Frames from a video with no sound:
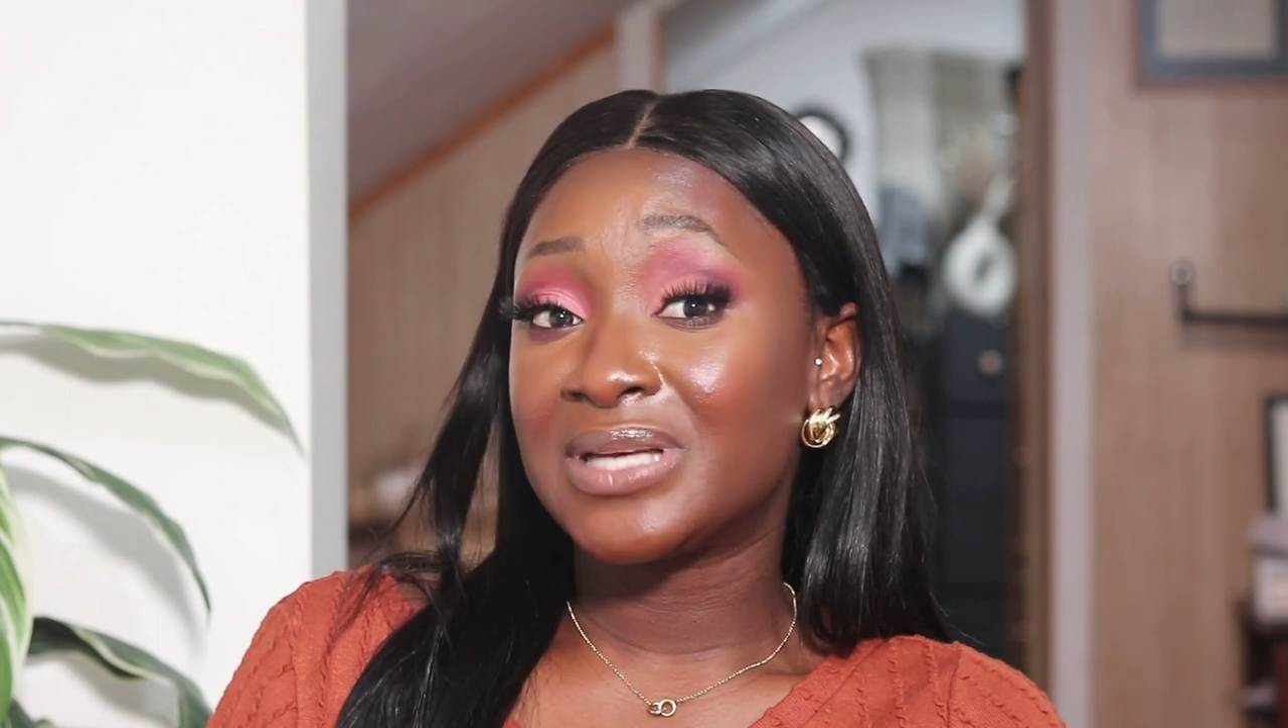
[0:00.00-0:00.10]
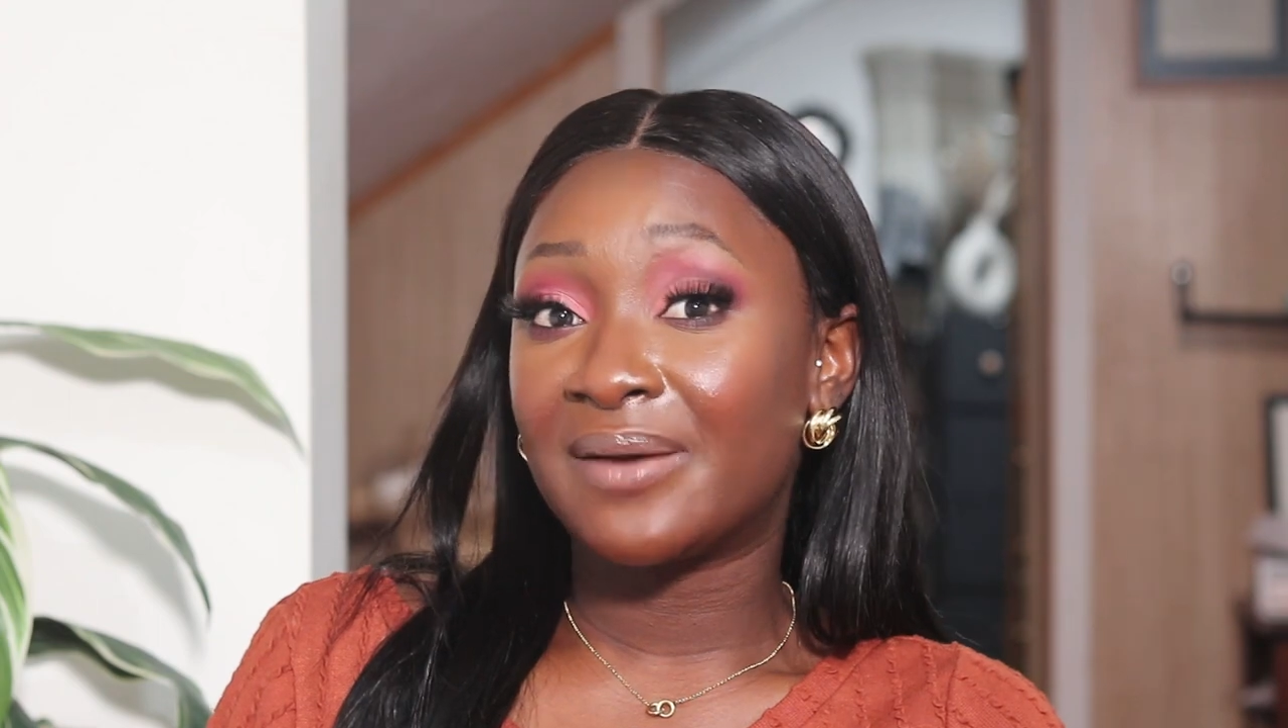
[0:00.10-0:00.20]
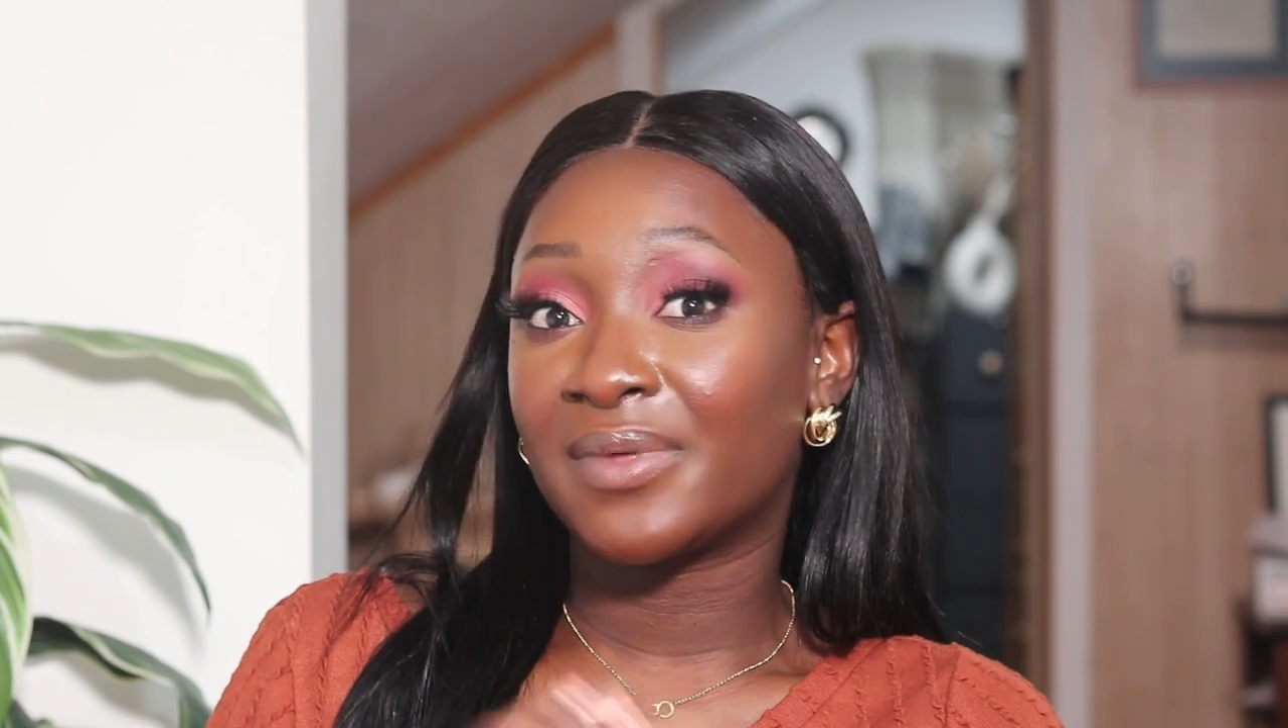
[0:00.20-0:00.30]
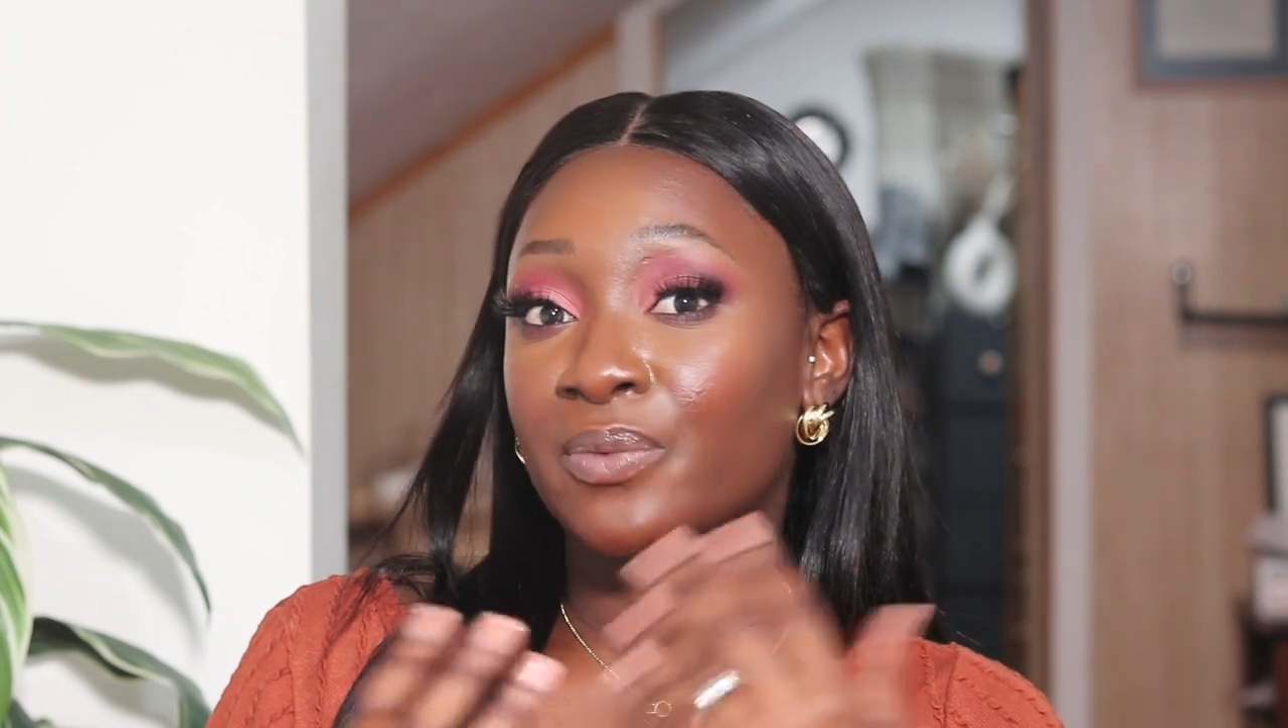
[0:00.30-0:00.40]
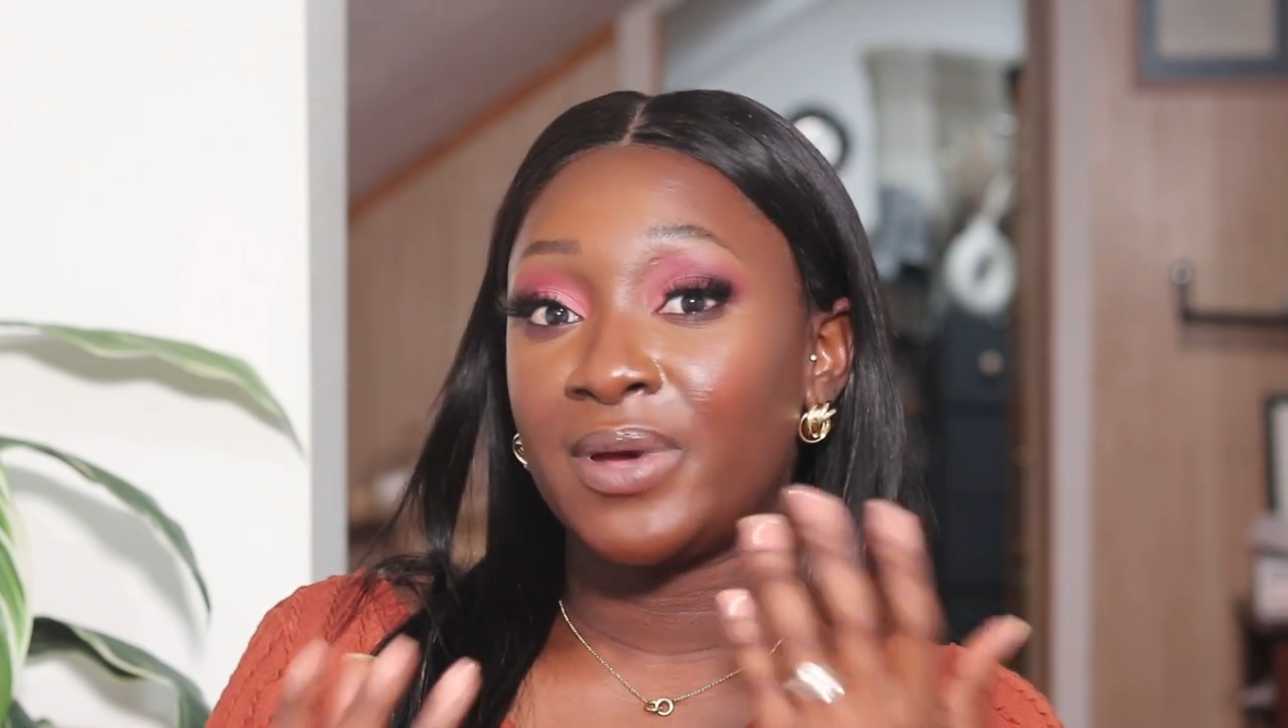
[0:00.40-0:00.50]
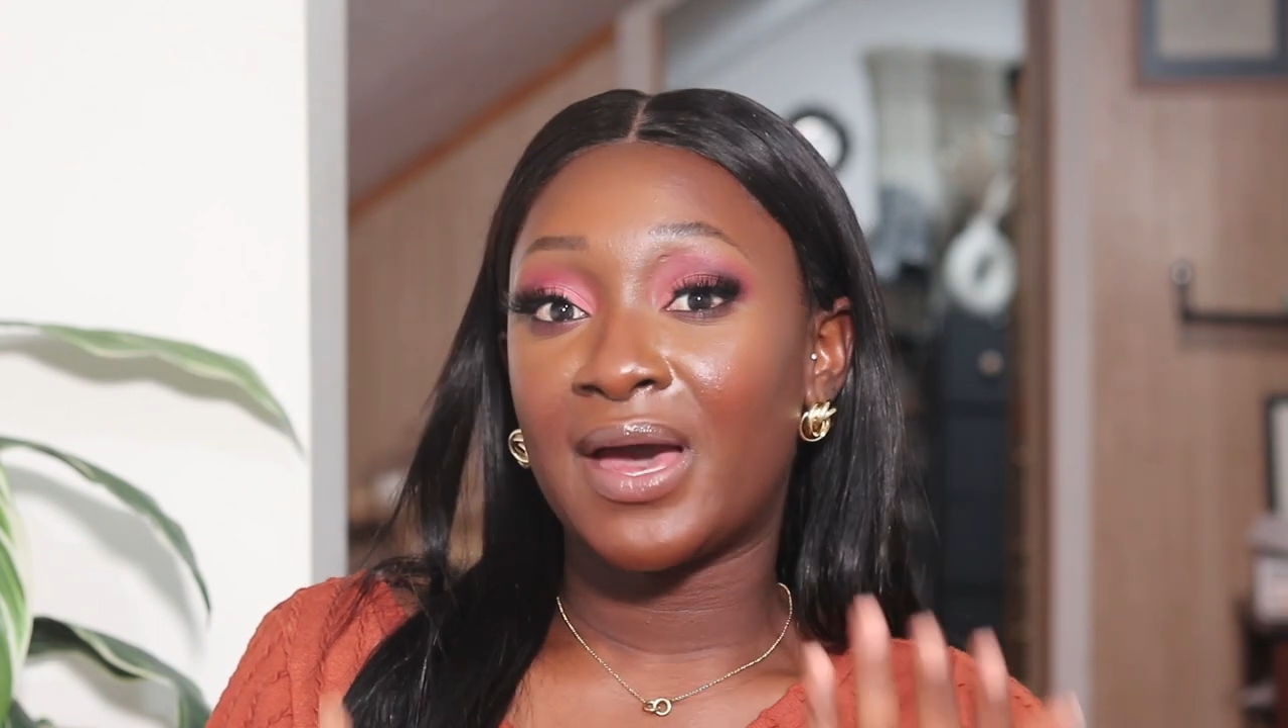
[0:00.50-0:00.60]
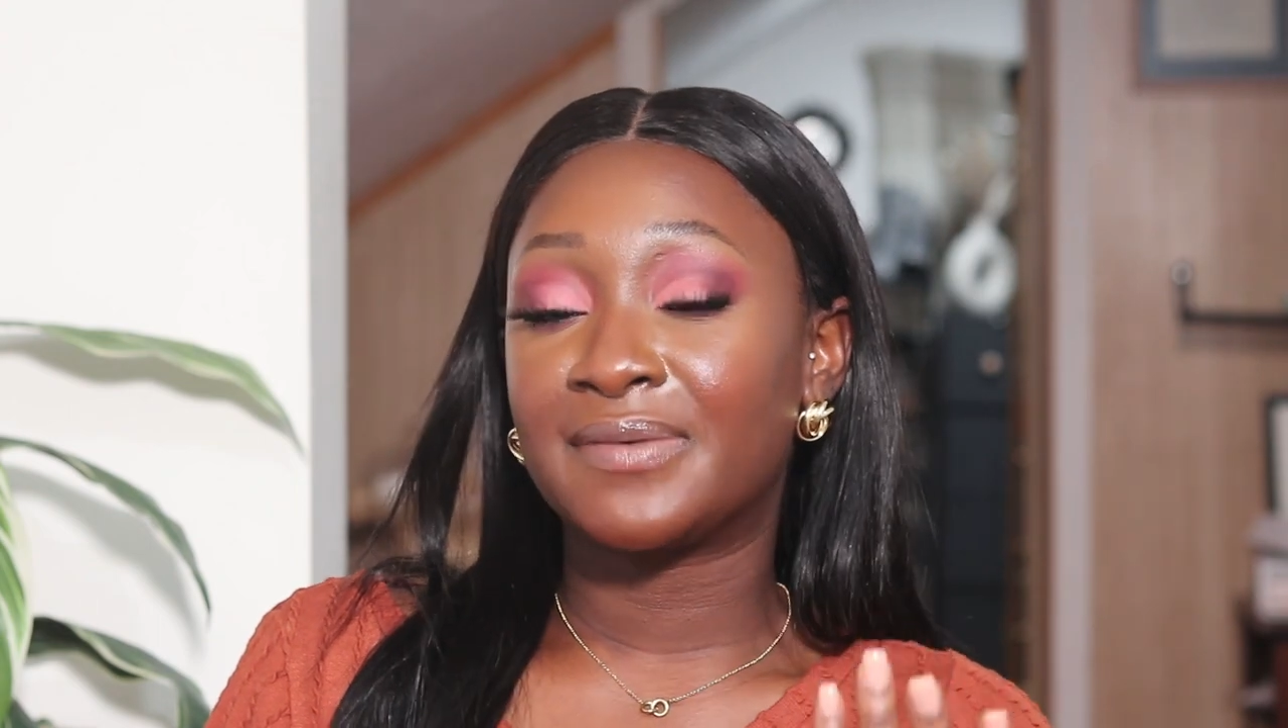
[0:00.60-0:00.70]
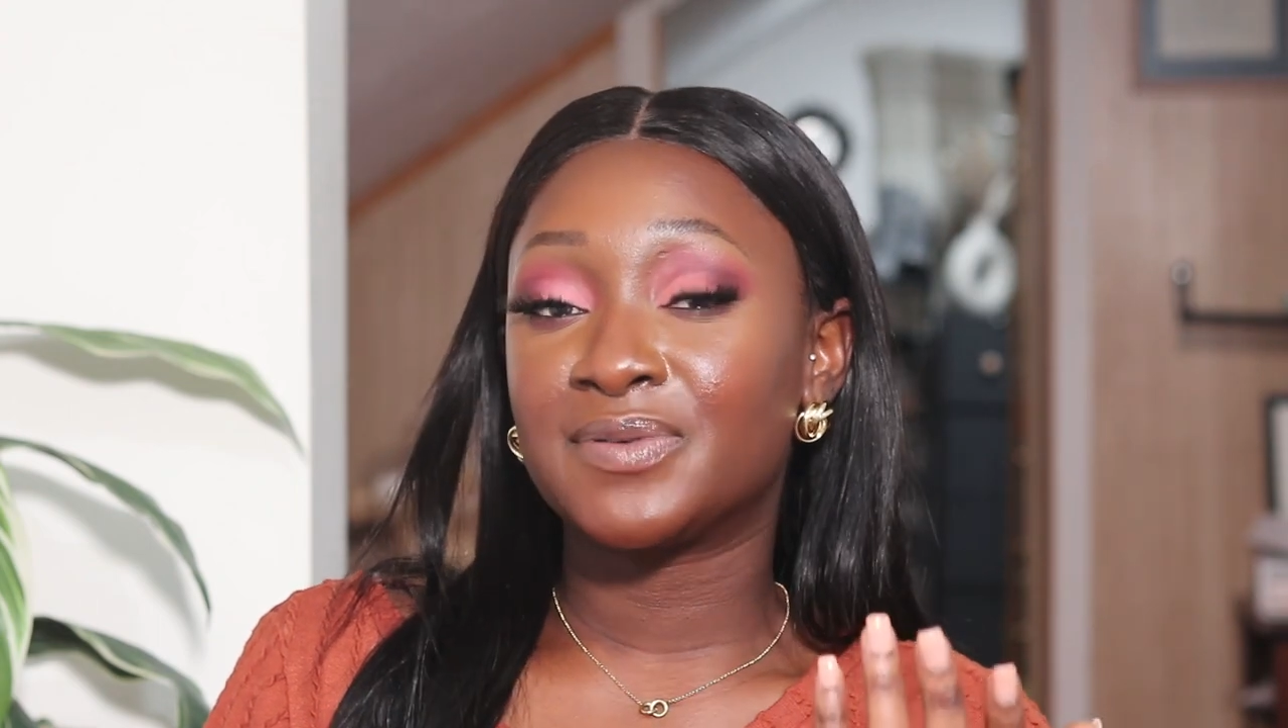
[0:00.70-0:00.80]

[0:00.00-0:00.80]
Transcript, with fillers: time that we have